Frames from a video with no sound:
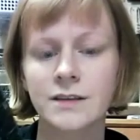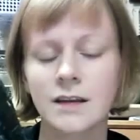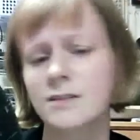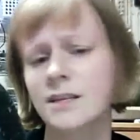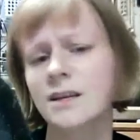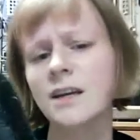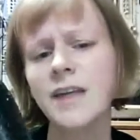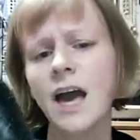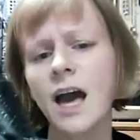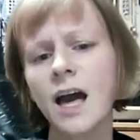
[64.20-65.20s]
and I was like,
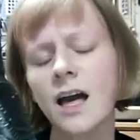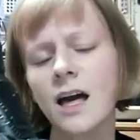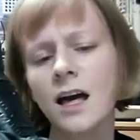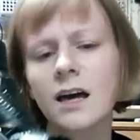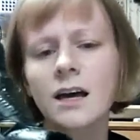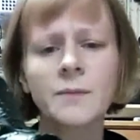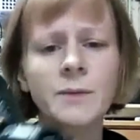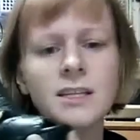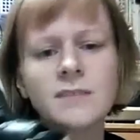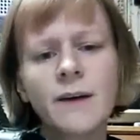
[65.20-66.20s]
yeah, I'm
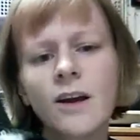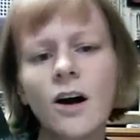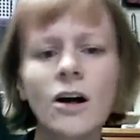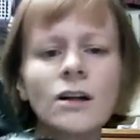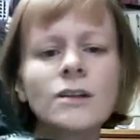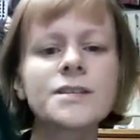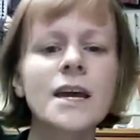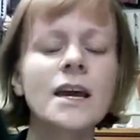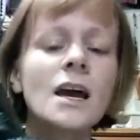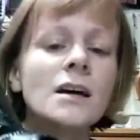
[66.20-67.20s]
gonna spend all
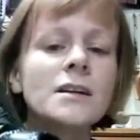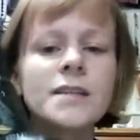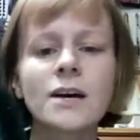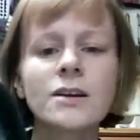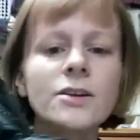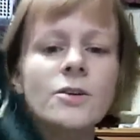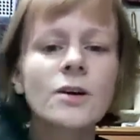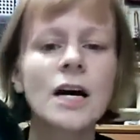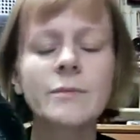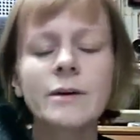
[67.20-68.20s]
day down in
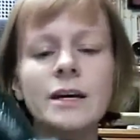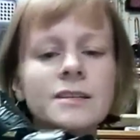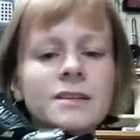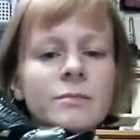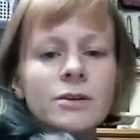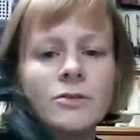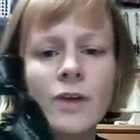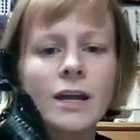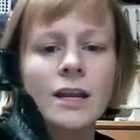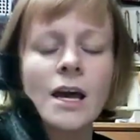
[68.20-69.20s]
Yokohama, and it's gonna be
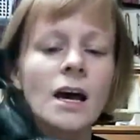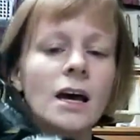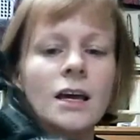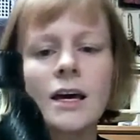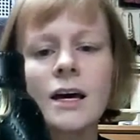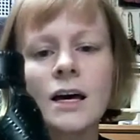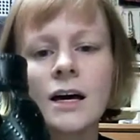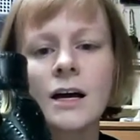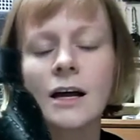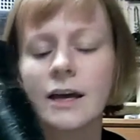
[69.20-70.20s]
great.
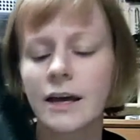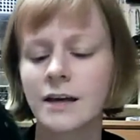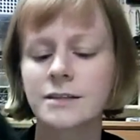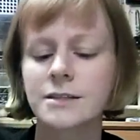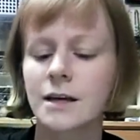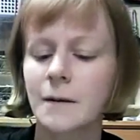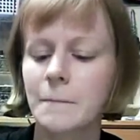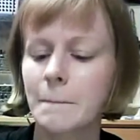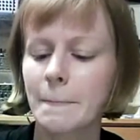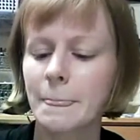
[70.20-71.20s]
Yeah, and the